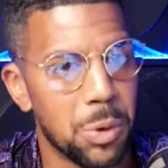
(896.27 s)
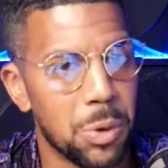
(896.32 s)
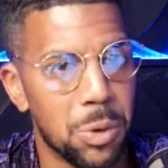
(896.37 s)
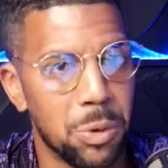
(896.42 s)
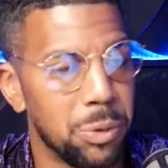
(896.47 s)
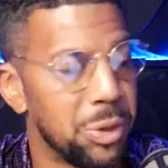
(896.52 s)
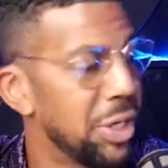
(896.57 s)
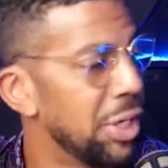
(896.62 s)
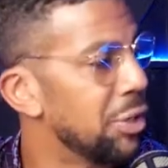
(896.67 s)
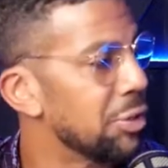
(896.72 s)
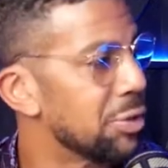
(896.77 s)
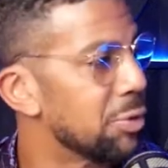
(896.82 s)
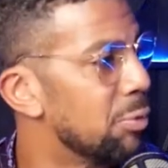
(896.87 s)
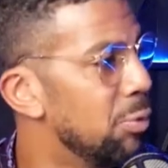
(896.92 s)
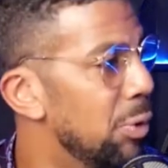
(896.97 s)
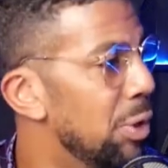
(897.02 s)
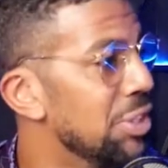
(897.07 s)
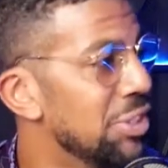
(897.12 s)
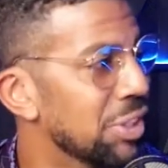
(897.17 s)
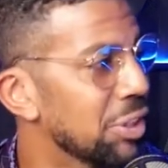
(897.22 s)
who cares if
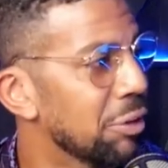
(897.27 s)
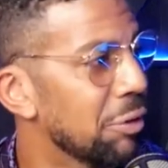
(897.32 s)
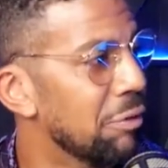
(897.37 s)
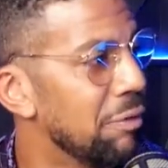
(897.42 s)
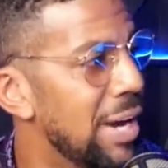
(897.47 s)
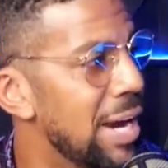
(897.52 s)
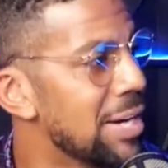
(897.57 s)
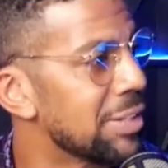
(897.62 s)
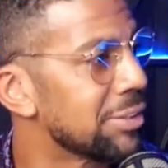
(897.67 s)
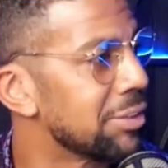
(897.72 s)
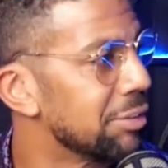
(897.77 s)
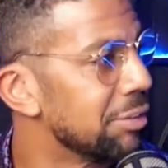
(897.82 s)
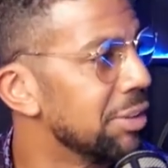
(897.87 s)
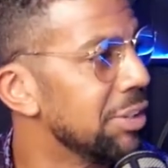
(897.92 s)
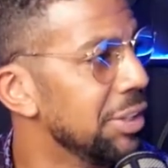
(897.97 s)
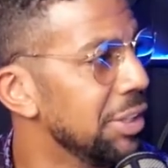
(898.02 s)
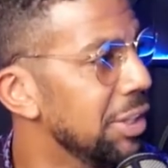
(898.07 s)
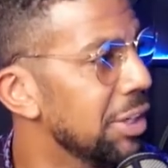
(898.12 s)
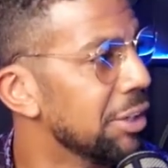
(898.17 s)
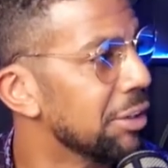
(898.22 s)
one's a little faster
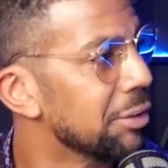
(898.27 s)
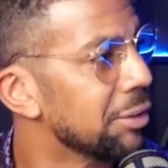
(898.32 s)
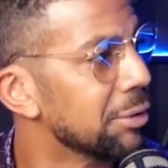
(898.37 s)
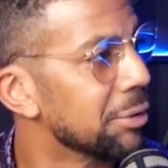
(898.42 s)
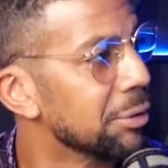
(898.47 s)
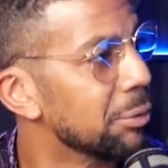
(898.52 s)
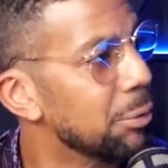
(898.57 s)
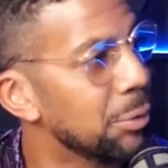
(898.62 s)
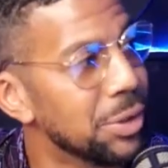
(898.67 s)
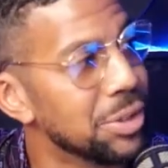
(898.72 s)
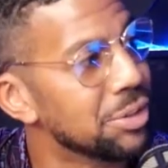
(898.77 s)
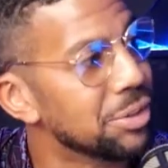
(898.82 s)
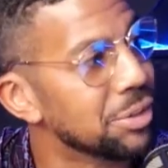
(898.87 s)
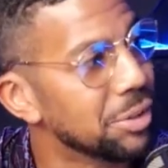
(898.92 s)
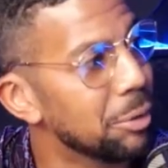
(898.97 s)
than the other or one's right.